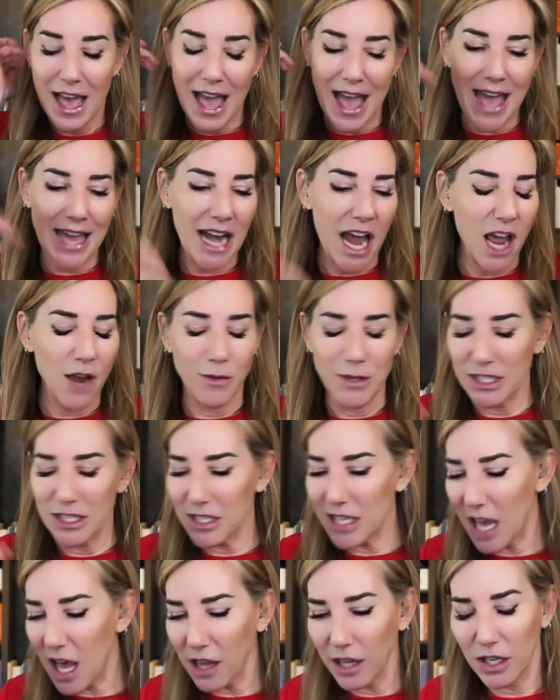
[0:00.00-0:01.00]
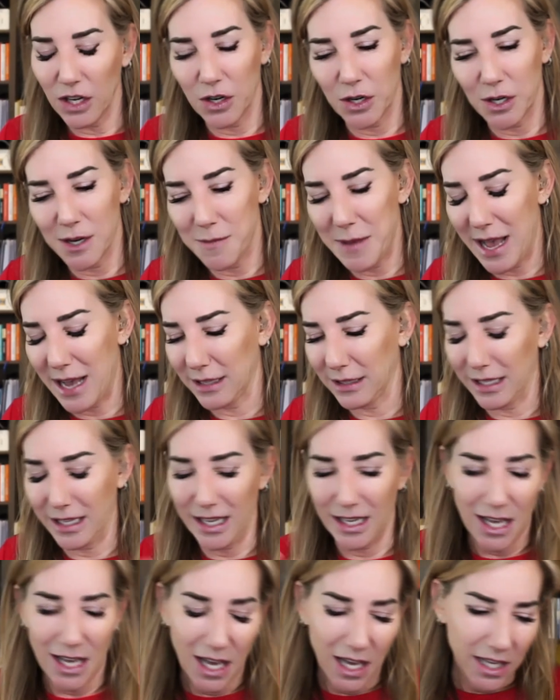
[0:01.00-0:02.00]
And I was telling her about
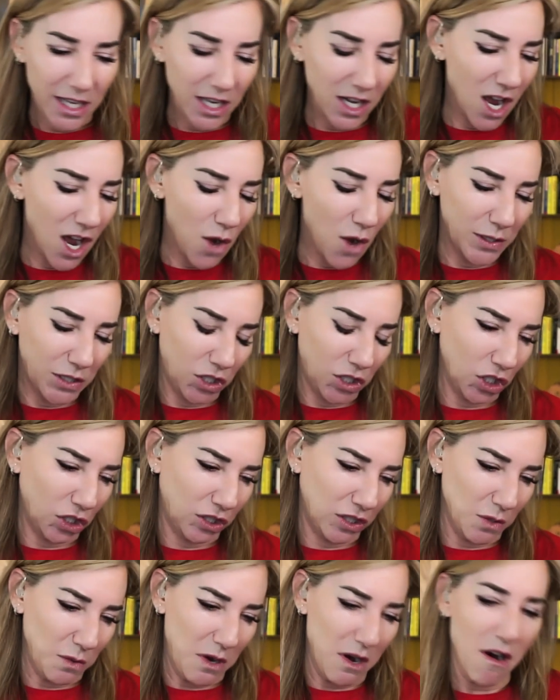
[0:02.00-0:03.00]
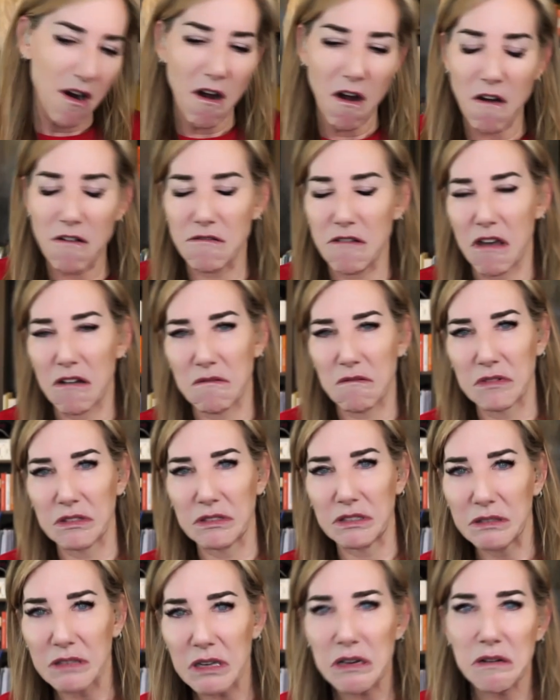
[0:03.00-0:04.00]
like, you know, it's just so hard and I don't
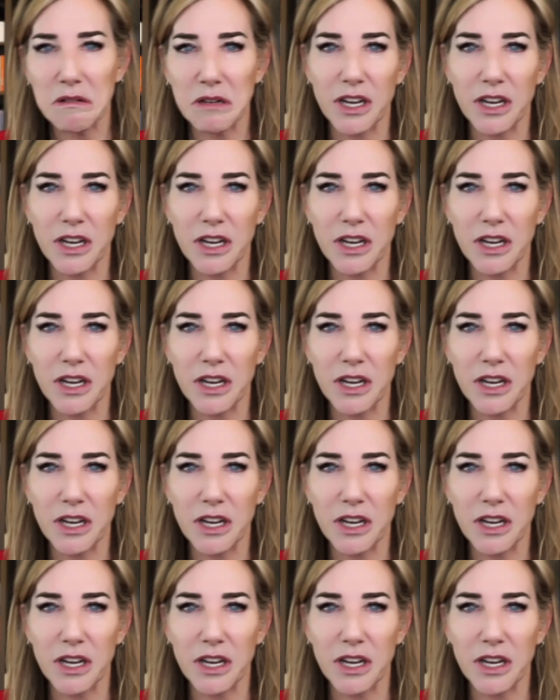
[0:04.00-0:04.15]
really know.